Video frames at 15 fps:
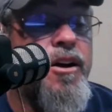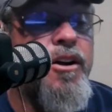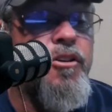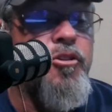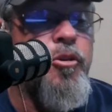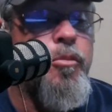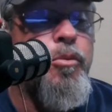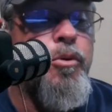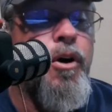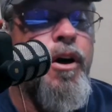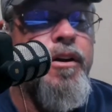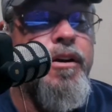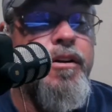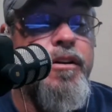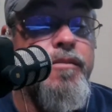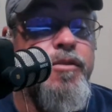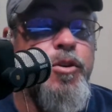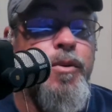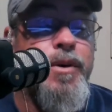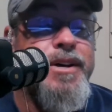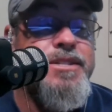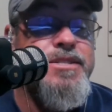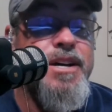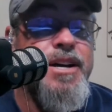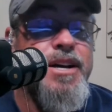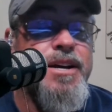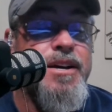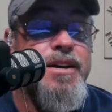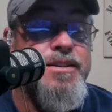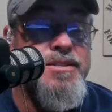Your product of
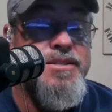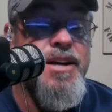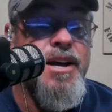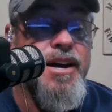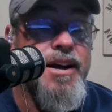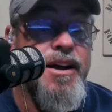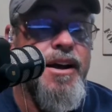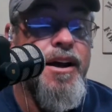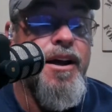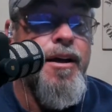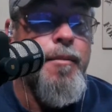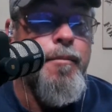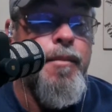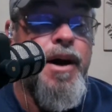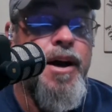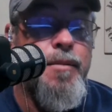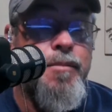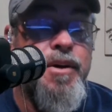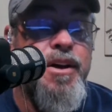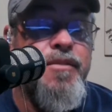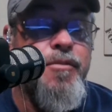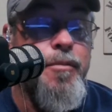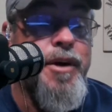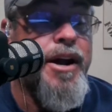USA steak might be from a